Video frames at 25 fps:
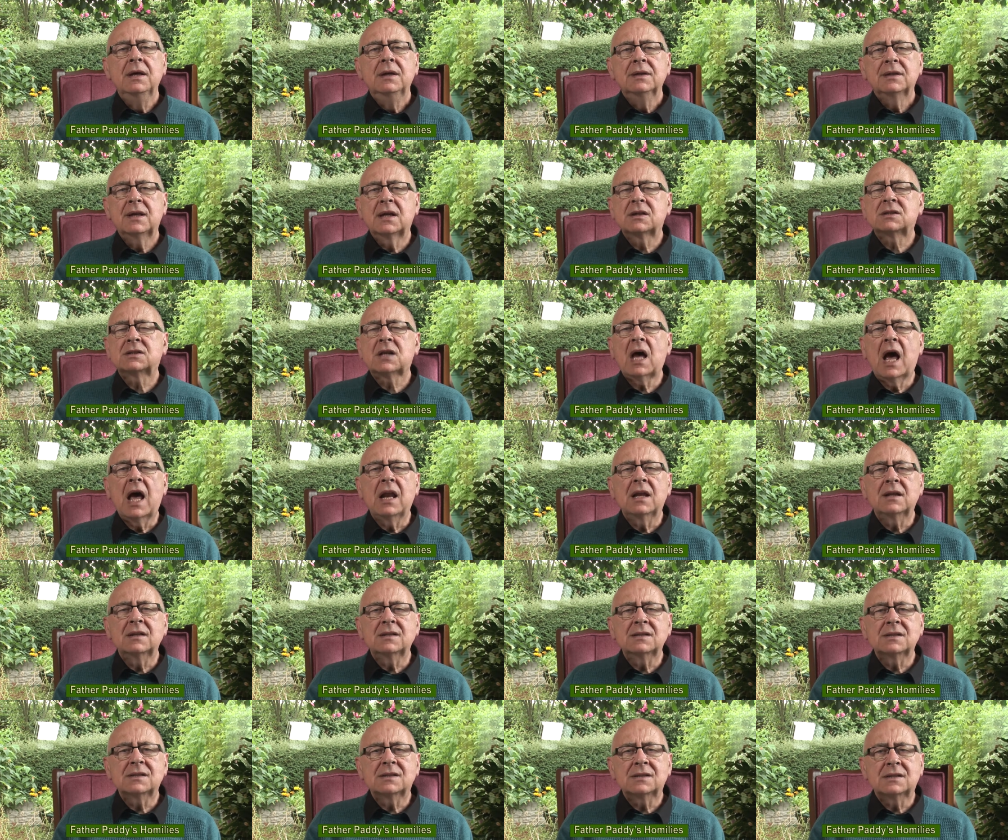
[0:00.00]
their
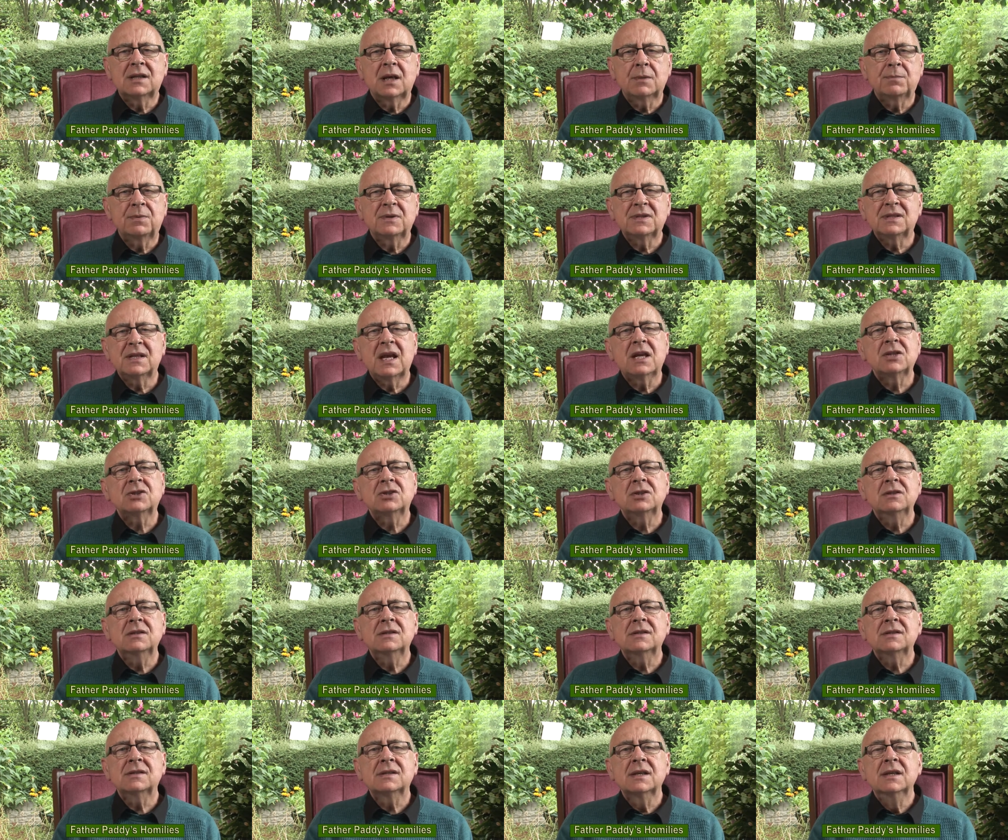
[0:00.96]
talents, their
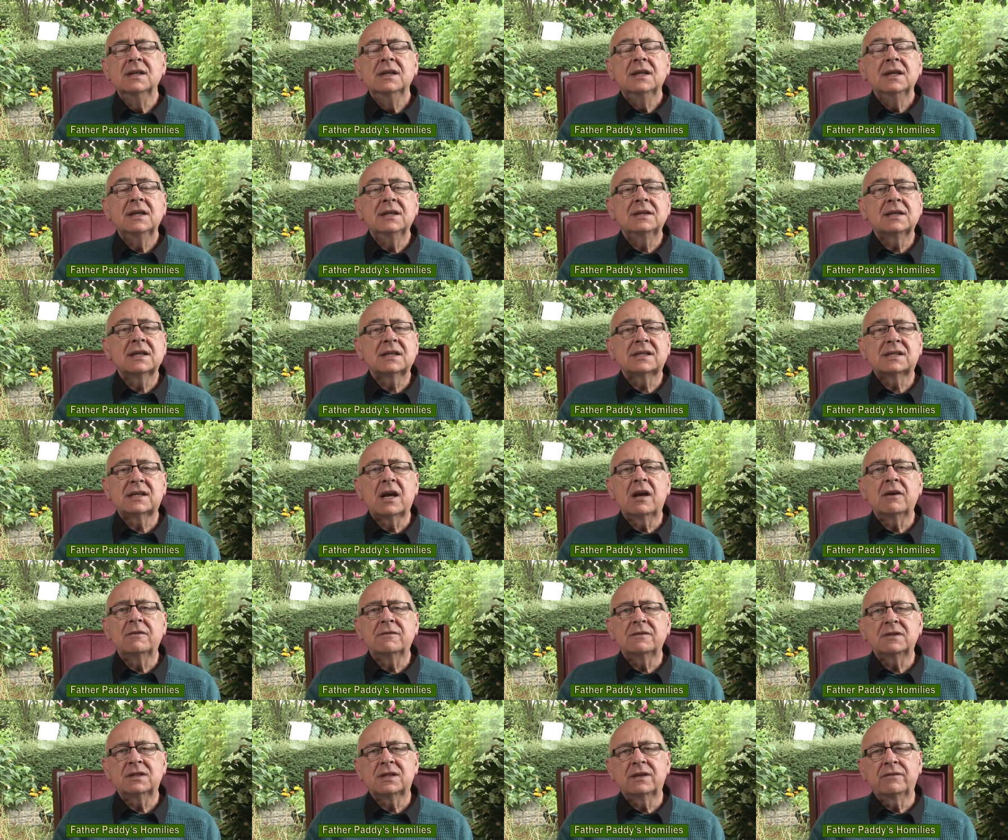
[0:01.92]
possessions in the
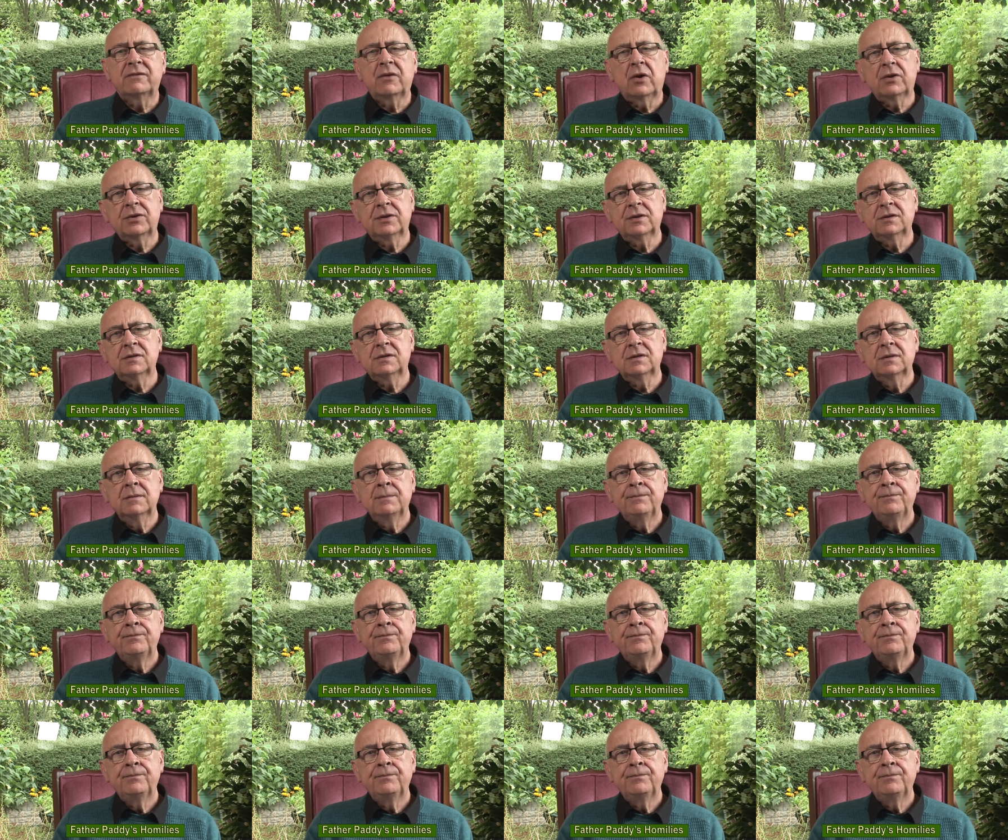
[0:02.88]
service of others.